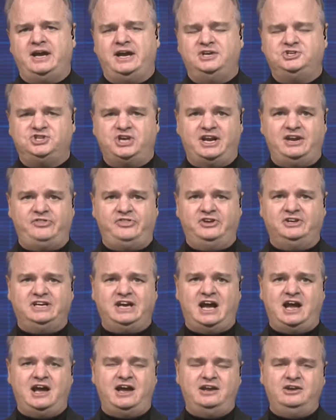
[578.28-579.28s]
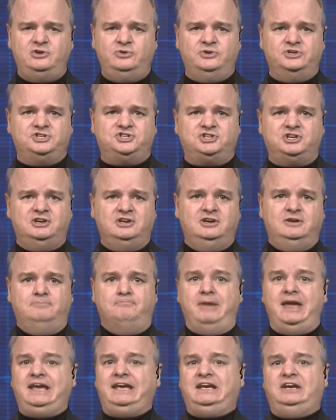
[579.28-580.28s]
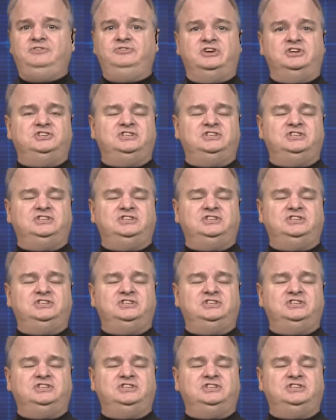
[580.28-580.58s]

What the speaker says: by Jonathan Cahn, who is making